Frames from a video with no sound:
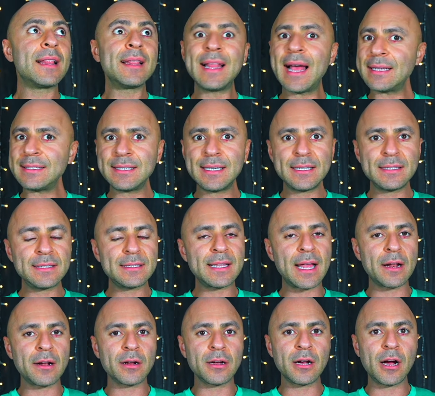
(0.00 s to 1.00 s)
lessons
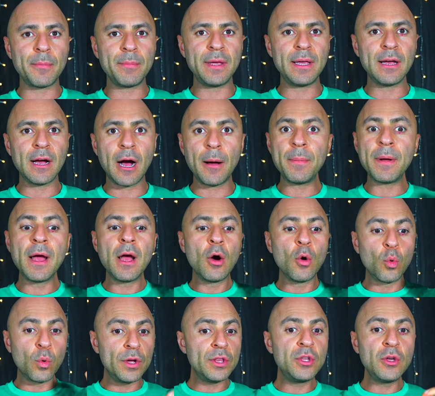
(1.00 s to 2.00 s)
that are coming up,
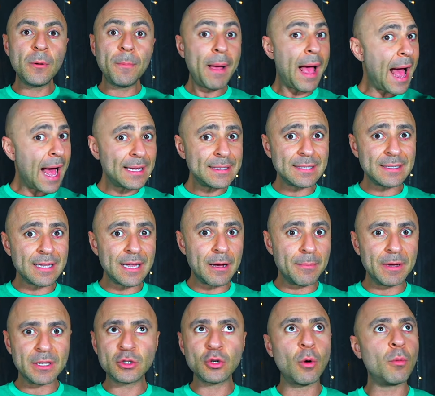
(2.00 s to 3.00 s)
when you pass
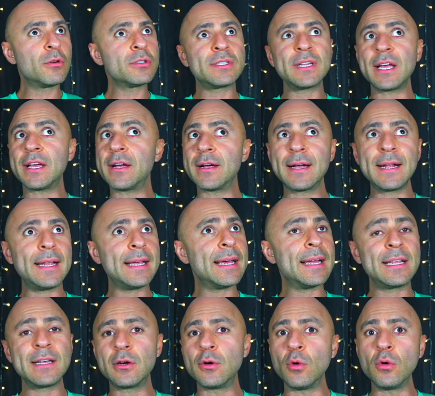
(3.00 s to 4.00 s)
them, it's almost like you're going to
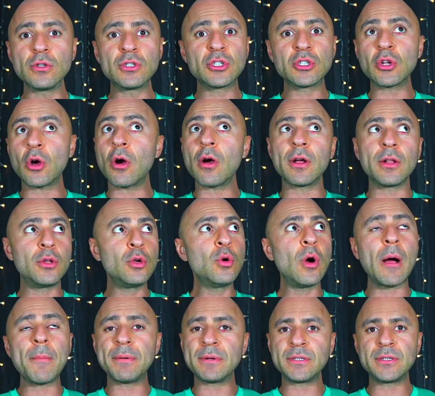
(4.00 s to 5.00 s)
get a gold star and new
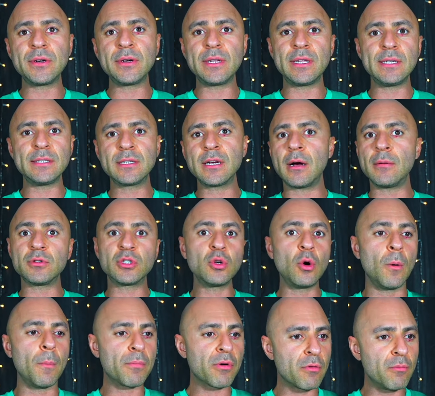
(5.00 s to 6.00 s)
opportunities come.
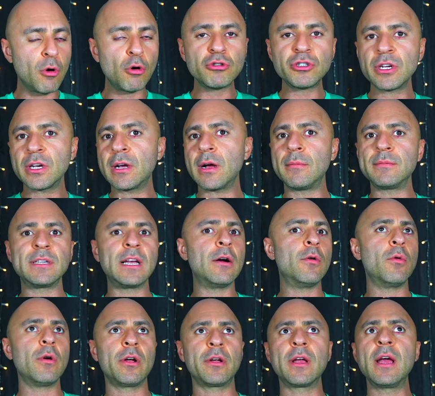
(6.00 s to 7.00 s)
So promotion comes at
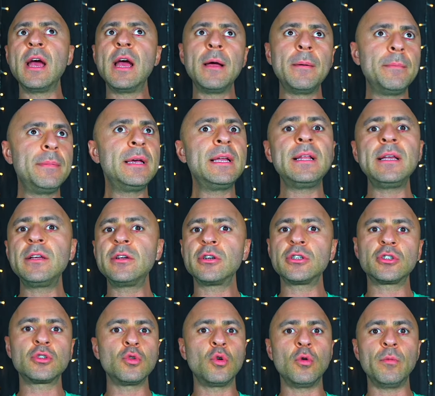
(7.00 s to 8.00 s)
work, meeting your
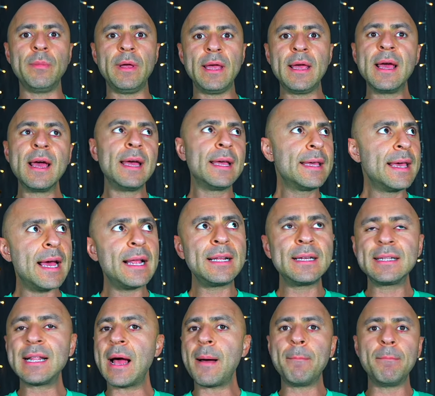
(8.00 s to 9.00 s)
soulmate,
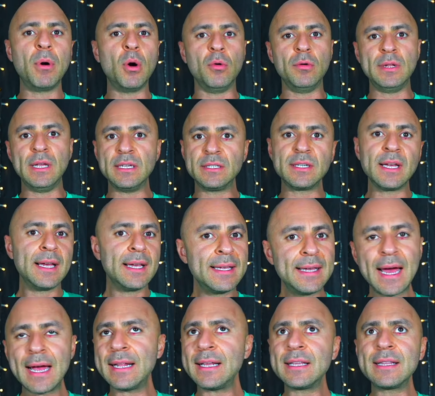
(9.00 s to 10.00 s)
getting that bonus,
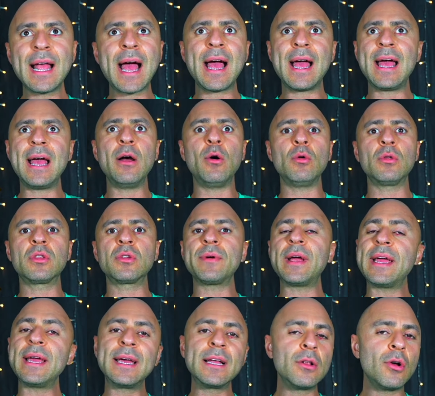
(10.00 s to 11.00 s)
getting that health,
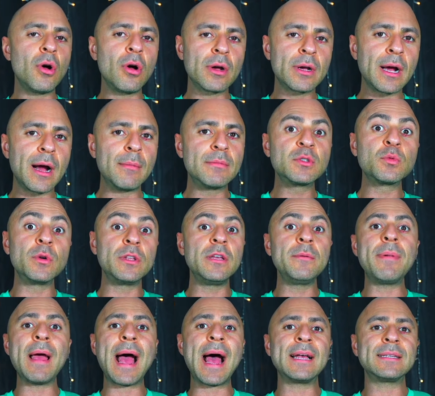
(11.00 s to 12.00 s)
right? It all comes when you
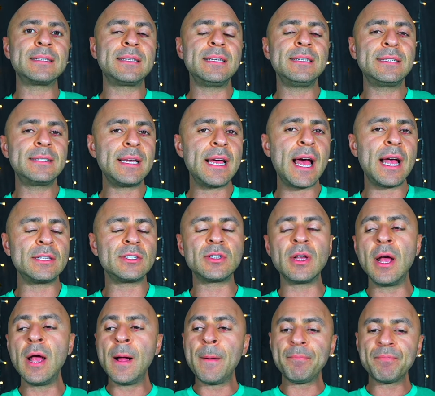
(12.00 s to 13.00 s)
pass these tests.
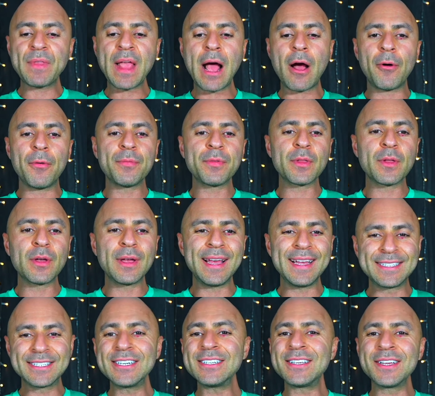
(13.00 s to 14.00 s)
Now,
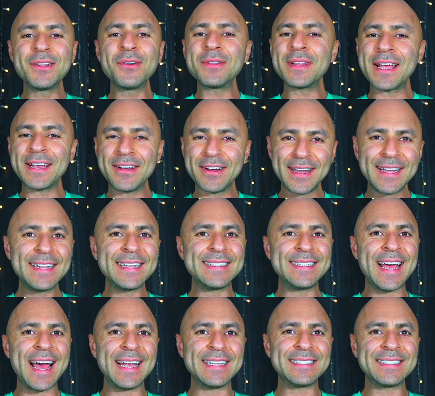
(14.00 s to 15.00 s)
it's good to know that you're in a
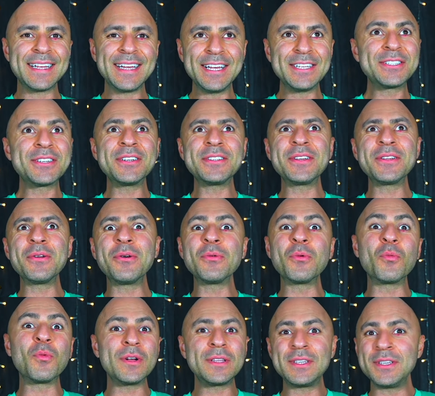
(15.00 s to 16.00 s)
test. It's good to know
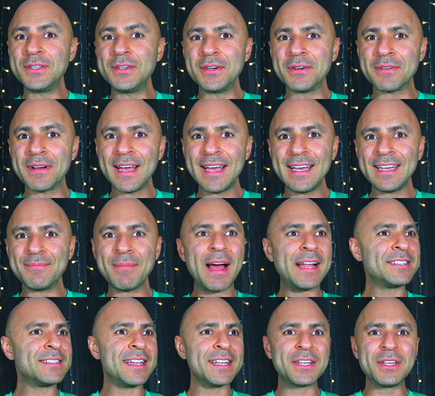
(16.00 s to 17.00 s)
what to do, right?
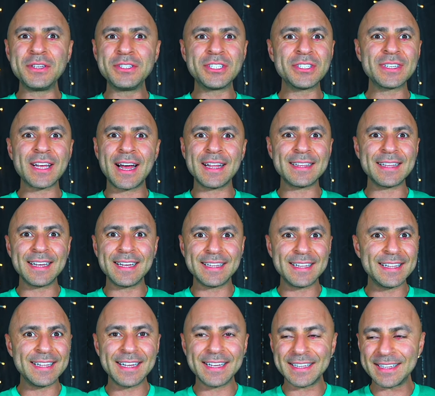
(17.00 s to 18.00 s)
Imagine like you just got
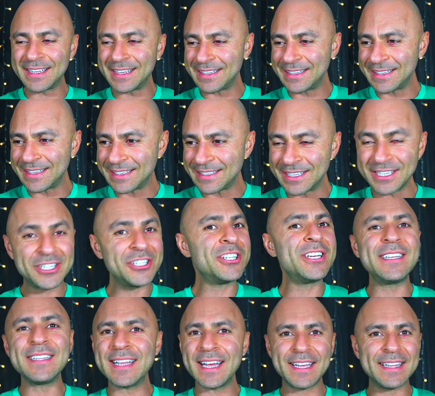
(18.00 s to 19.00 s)
the
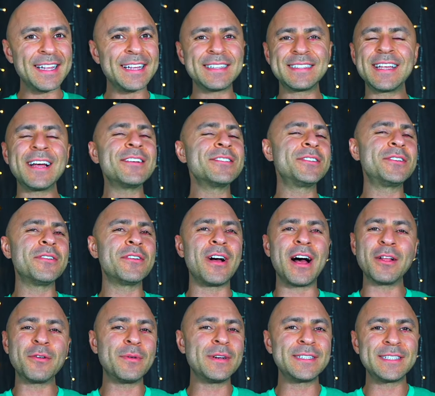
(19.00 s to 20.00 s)
sheet that tells you,
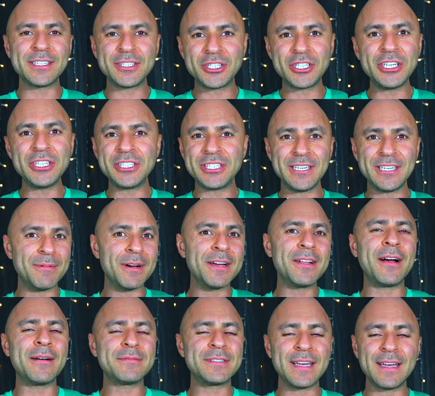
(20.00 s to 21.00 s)
I don't want to say cheat sheet, but you
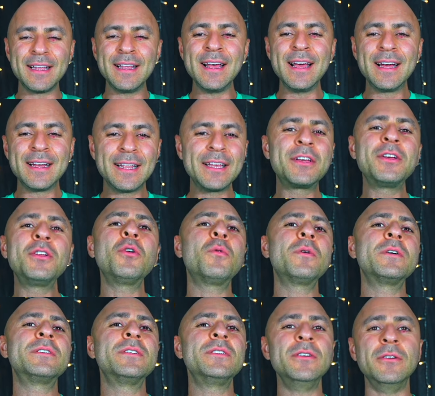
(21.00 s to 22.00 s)
know what I'm saying? Like you know
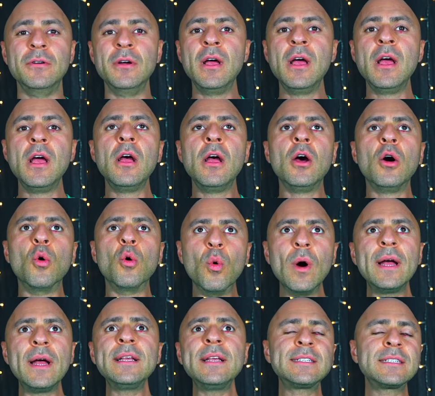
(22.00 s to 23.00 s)
what to do.
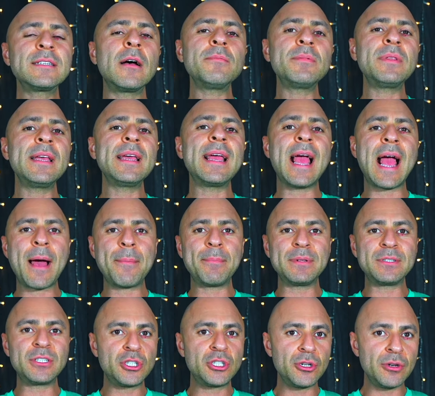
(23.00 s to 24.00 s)
When something
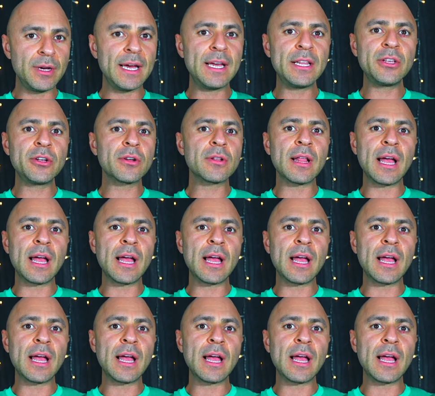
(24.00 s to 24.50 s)
happens to you in your